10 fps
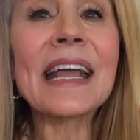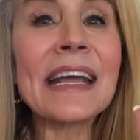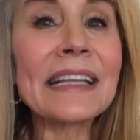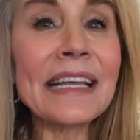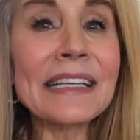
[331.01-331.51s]

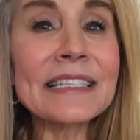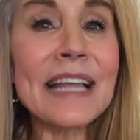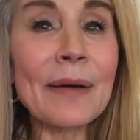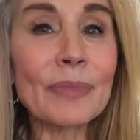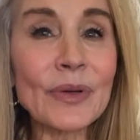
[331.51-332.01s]
And it is
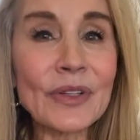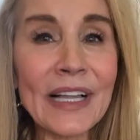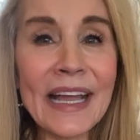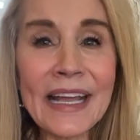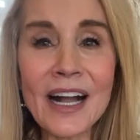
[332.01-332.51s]
that
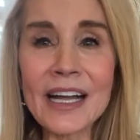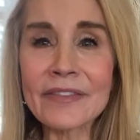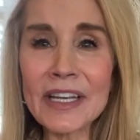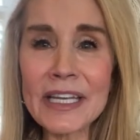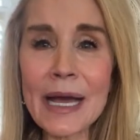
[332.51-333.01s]
boucle kind
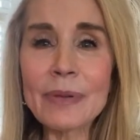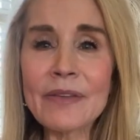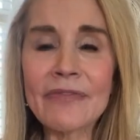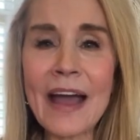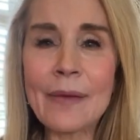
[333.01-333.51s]
of a
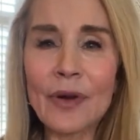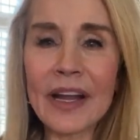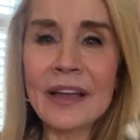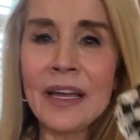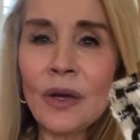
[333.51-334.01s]
nubby
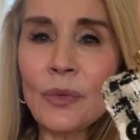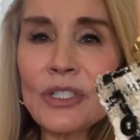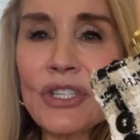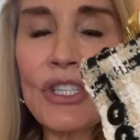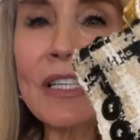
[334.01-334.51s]
fabric,
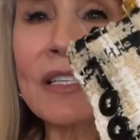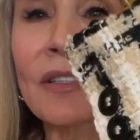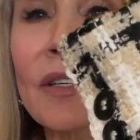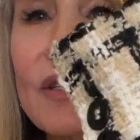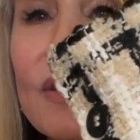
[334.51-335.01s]
which just
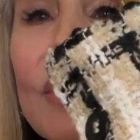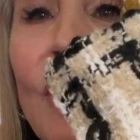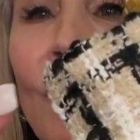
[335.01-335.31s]
looks so